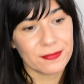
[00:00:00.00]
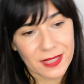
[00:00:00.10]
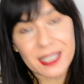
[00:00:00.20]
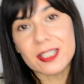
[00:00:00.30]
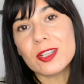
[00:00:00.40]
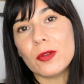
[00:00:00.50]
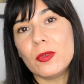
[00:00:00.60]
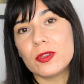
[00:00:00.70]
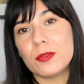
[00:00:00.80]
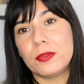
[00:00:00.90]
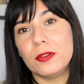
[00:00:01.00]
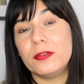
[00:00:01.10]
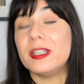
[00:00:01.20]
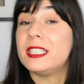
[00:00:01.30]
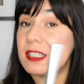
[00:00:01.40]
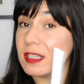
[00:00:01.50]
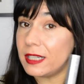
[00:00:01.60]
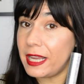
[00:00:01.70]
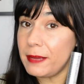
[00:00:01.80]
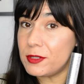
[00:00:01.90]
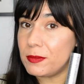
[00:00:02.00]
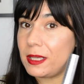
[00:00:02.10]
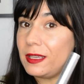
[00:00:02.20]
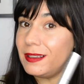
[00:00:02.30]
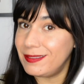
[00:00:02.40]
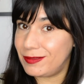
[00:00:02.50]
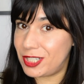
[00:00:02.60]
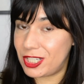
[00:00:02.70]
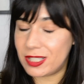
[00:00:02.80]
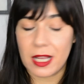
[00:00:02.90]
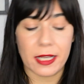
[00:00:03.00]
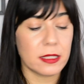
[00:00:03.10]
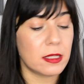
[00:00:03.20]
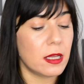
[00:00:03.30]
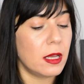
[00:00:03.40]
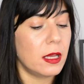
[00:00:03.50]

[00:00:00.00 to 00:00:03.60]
it's not waterproof. It doesn't claim to be, which is nice.